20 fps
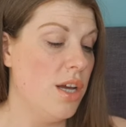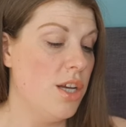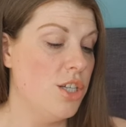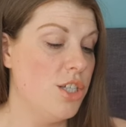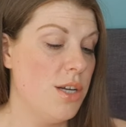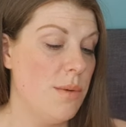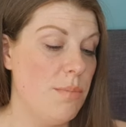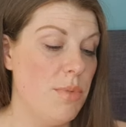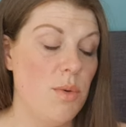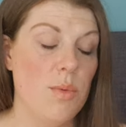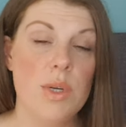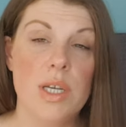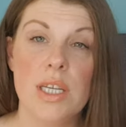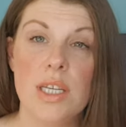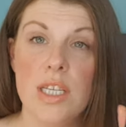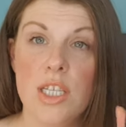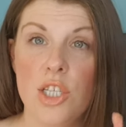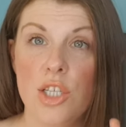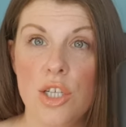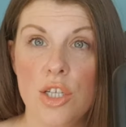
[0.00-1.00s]
shampoo and
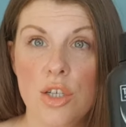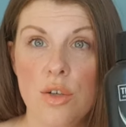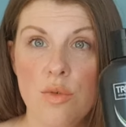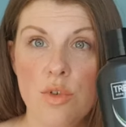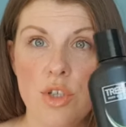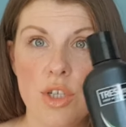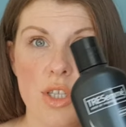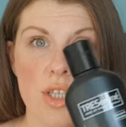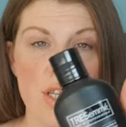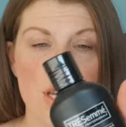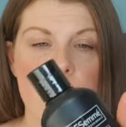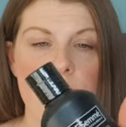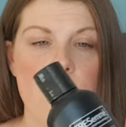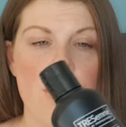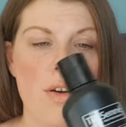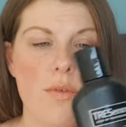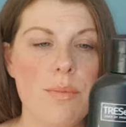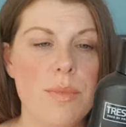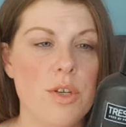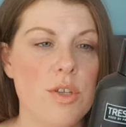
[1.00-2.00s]
conditioner,
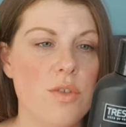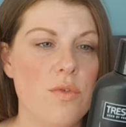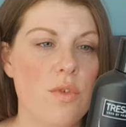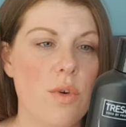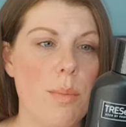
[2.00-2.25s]
235ml